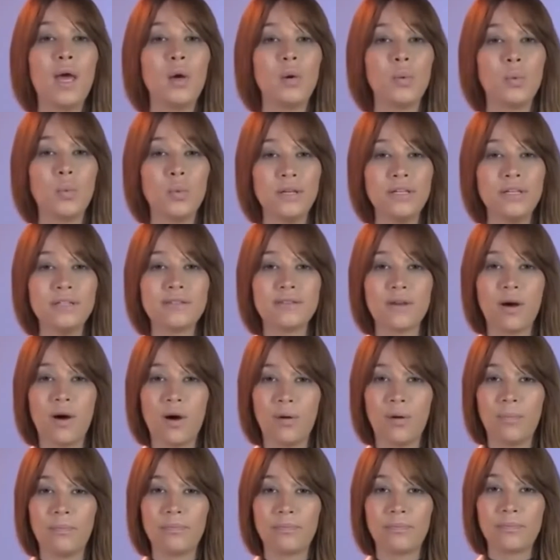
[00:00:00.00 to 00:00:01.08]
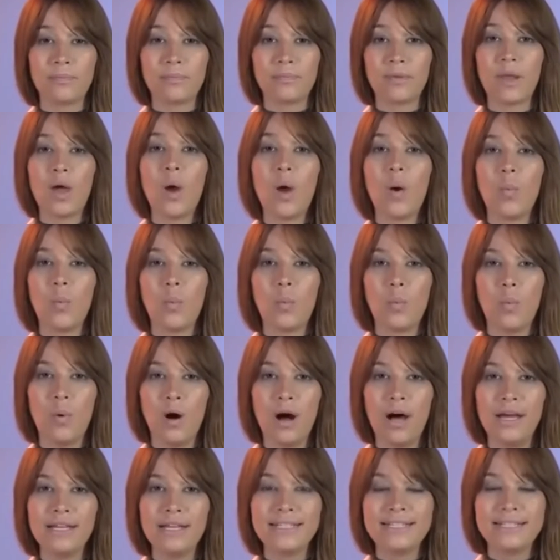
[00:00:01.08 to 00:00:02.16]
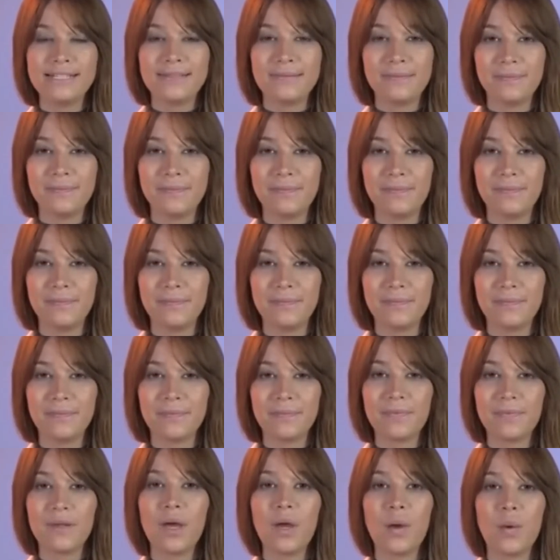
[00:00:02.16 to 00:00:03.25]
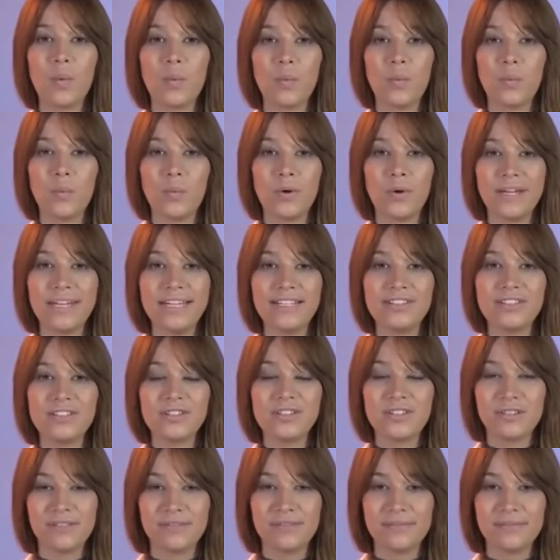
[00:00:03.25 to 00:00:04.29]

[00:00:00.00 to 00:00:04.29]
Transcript: We saw what, which,